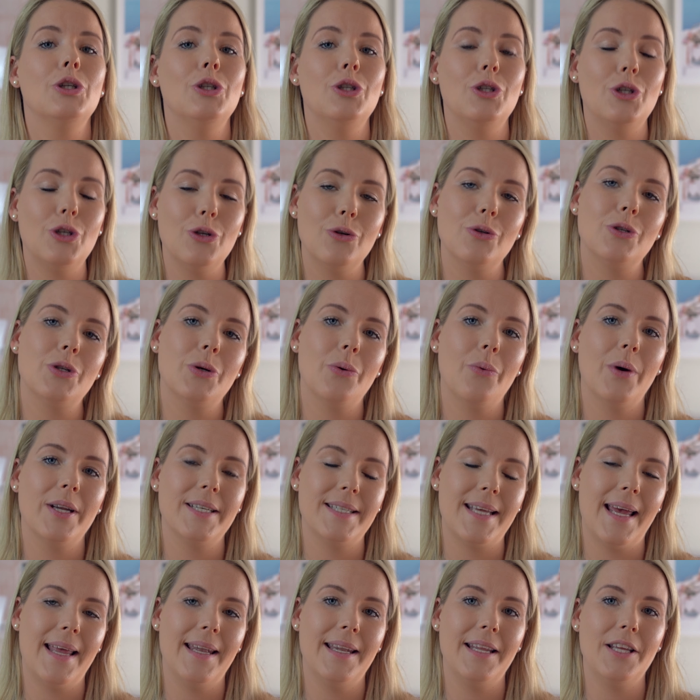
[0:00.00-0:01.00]
due to
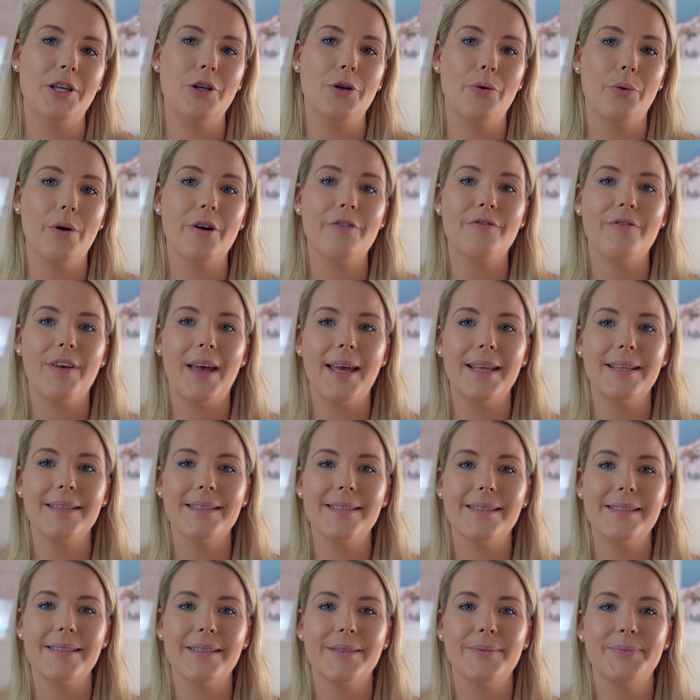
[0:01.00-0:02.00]
attending your
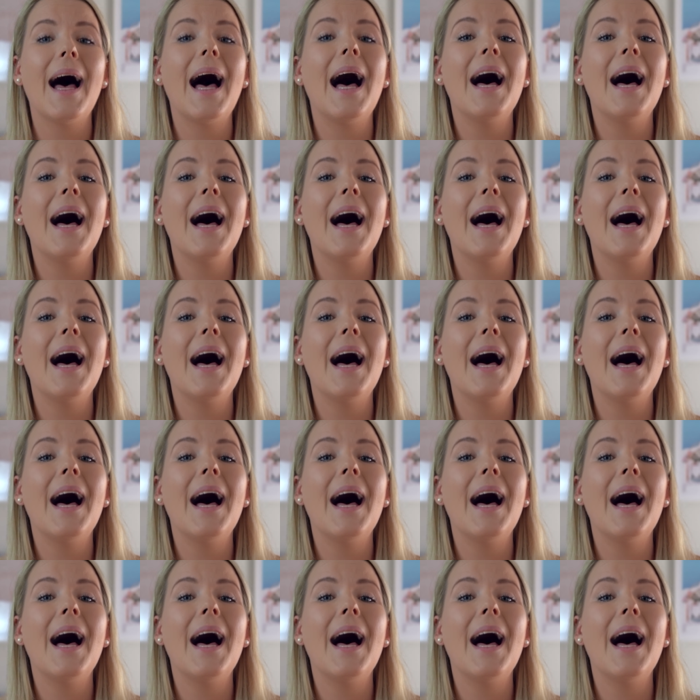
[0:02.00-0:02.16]
events.